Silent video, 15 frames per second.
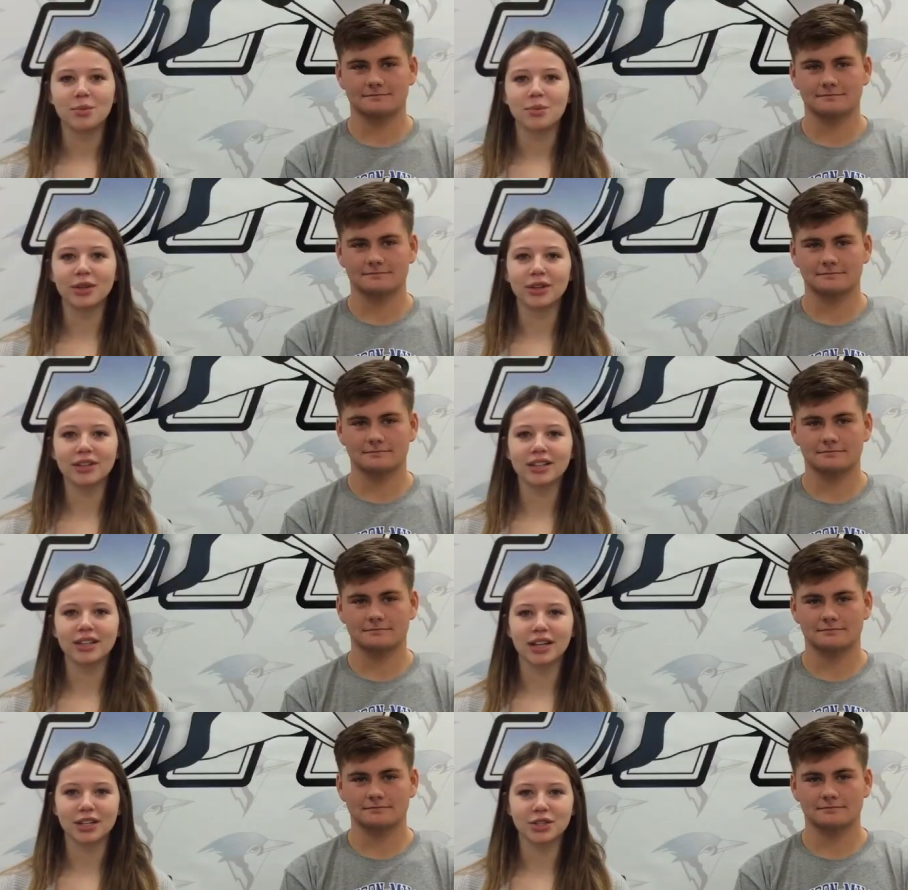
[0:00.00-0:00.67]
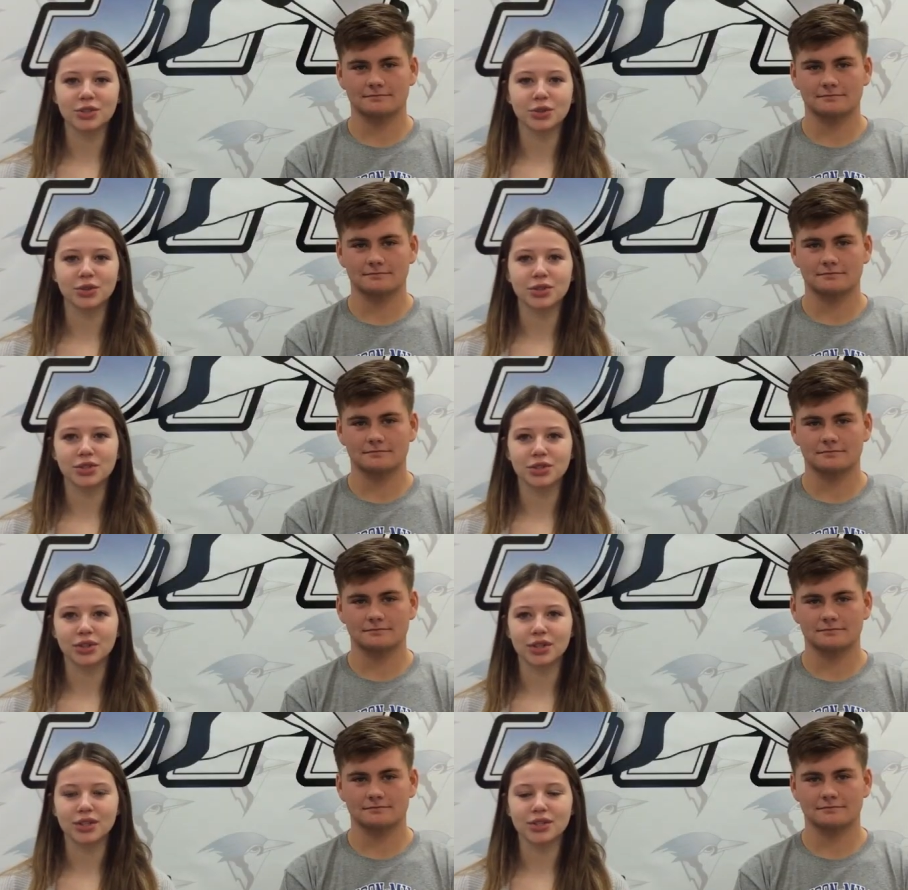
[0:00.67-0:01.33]
Speaker 1: Middle and high school
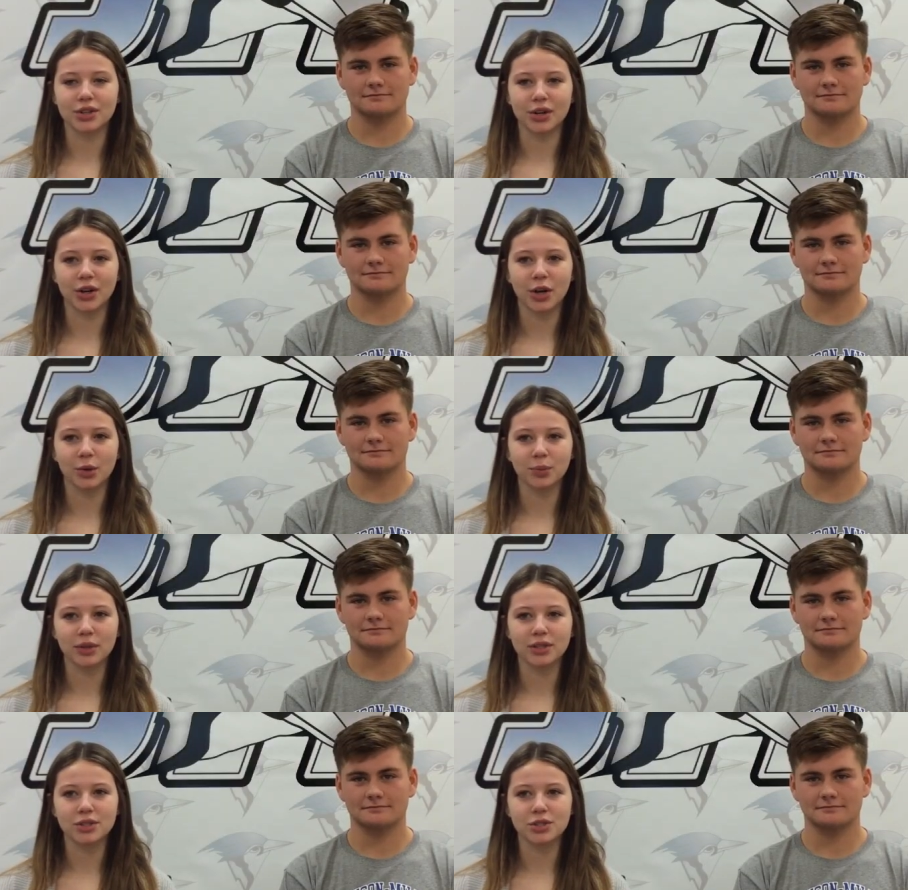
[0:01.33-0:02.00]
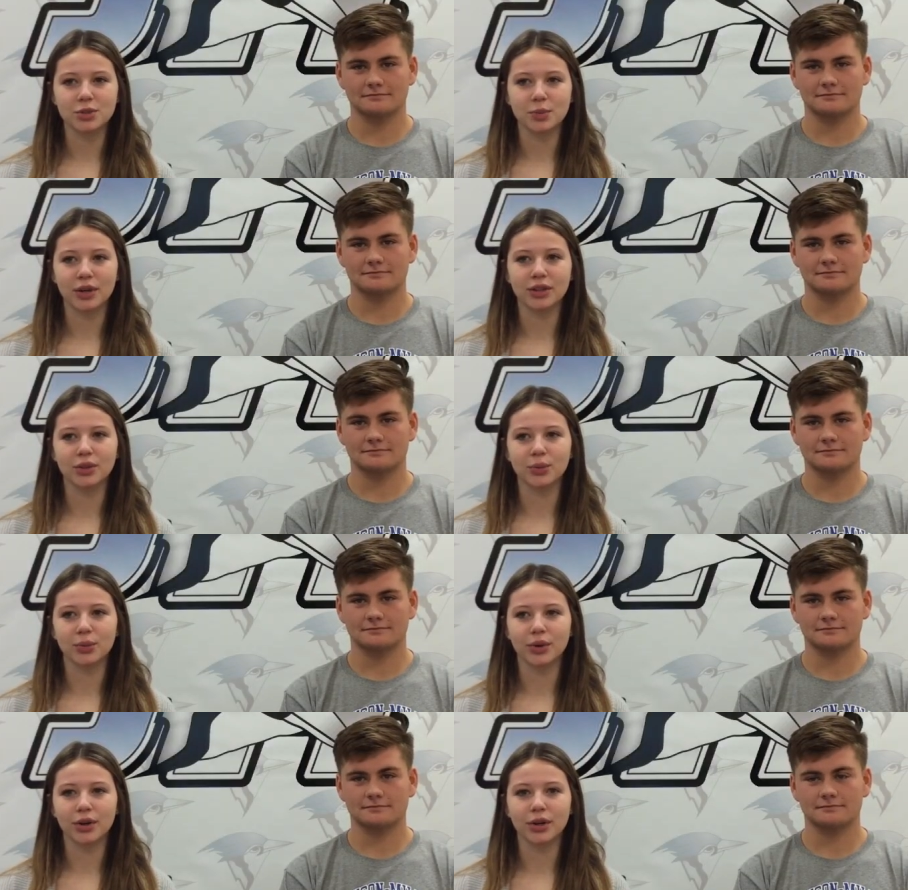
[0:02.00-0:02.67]
students are helping to spread
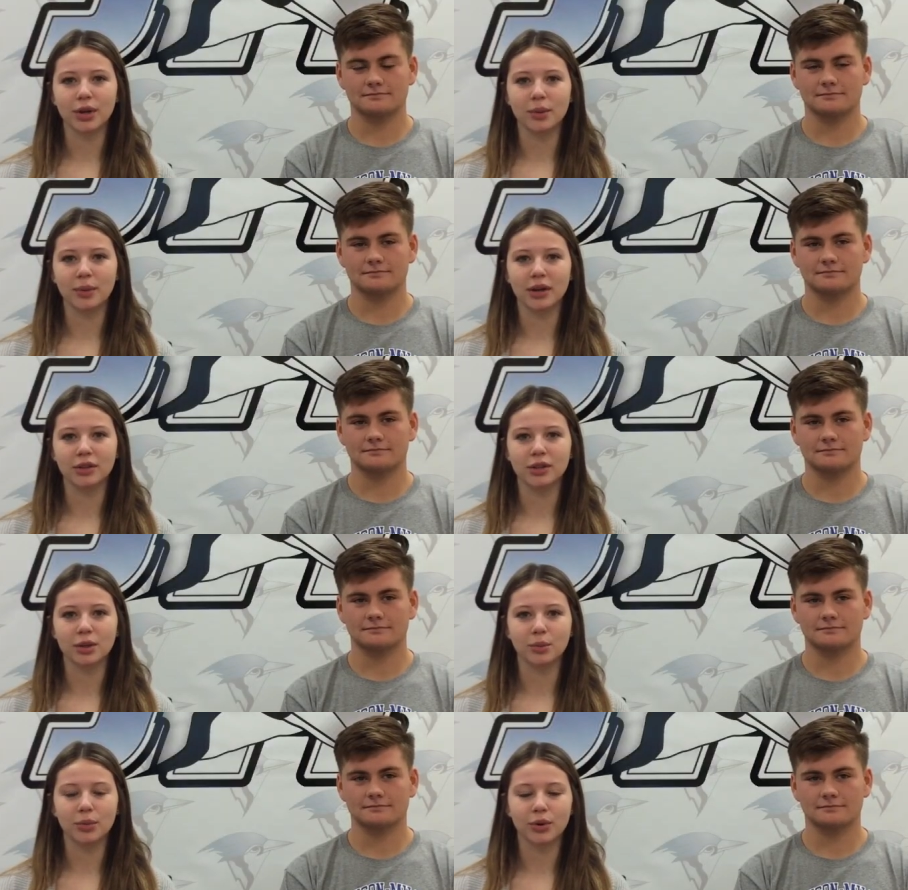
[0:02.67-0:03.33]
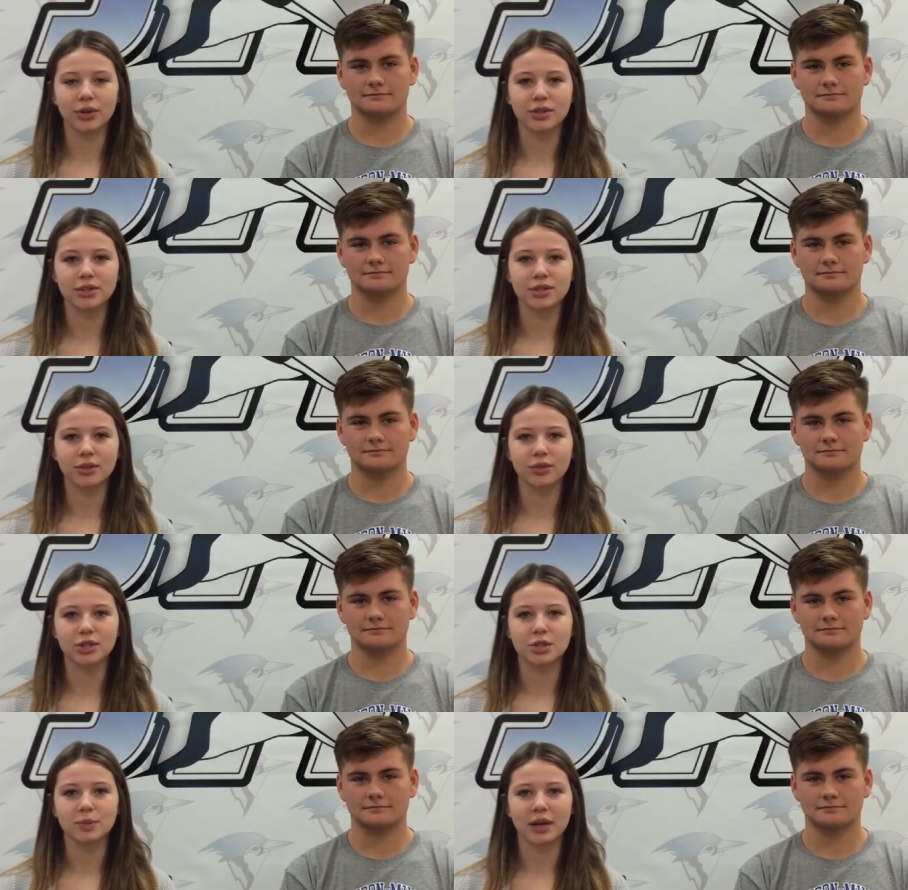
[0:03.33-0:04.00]
the word about the importance
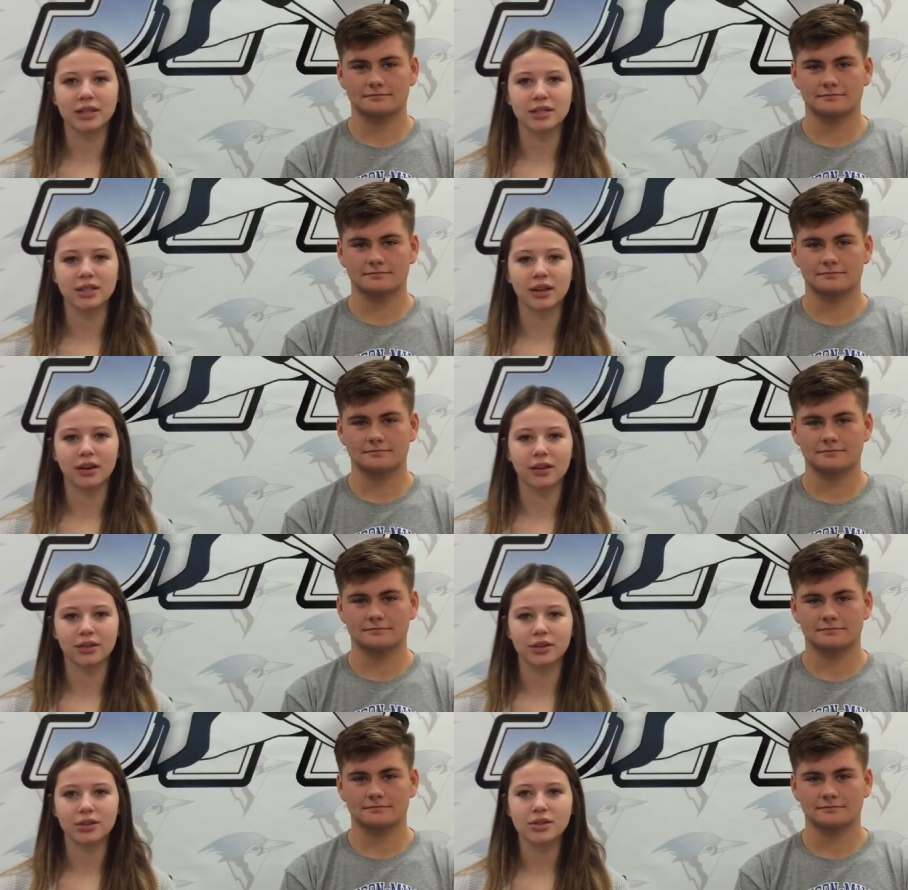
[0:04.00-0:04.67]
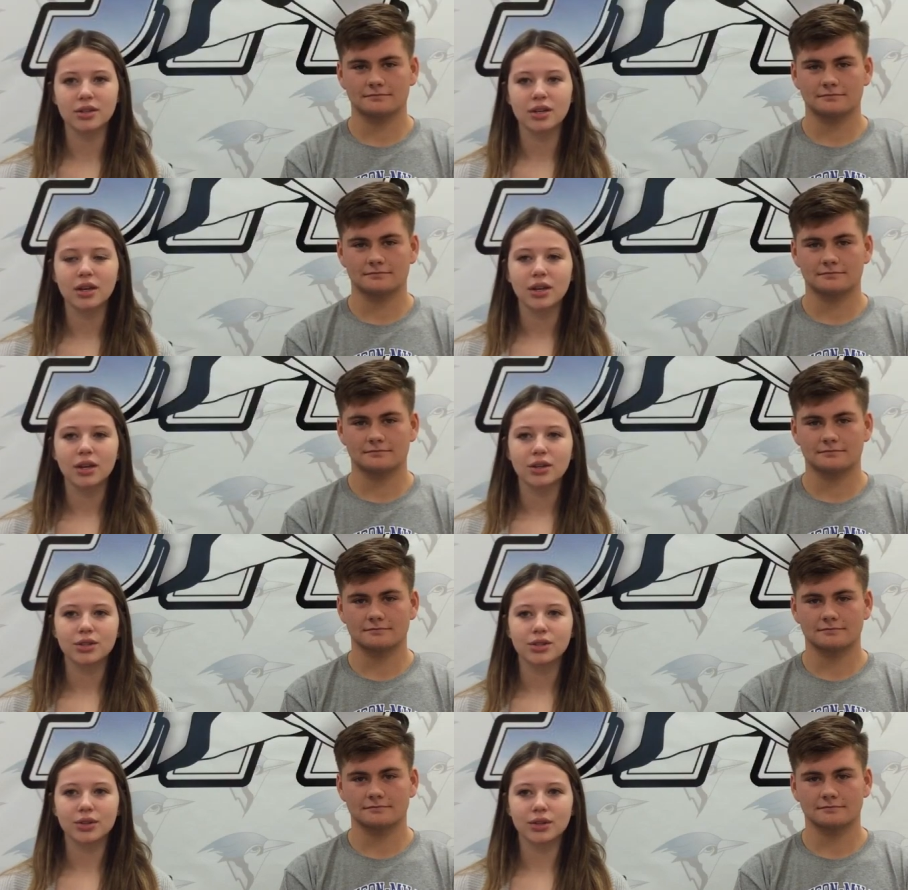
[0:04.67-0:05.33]
of respecting others.
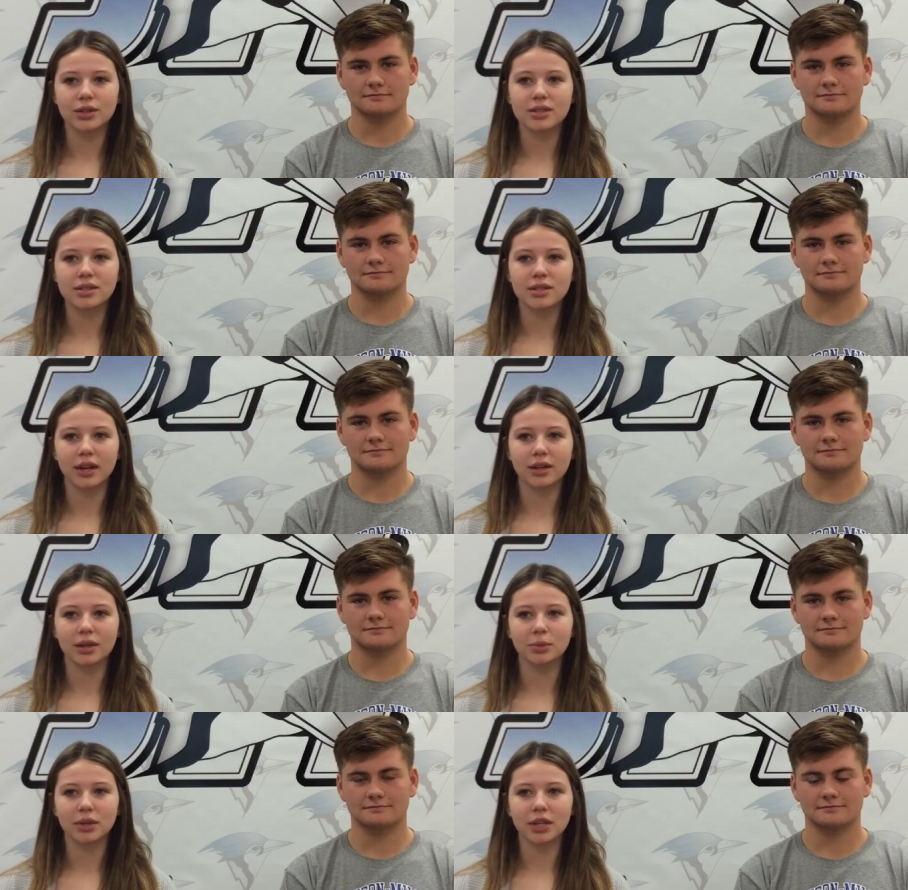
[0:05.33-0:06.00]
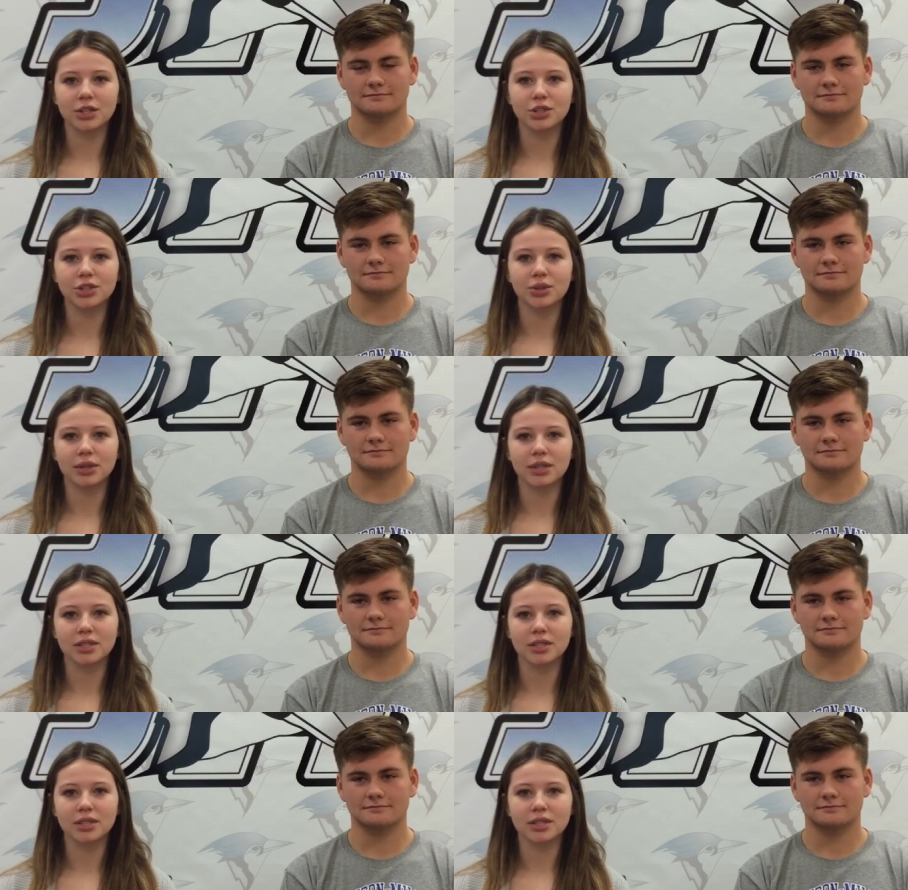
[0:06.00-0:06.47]
Students signed a pledge to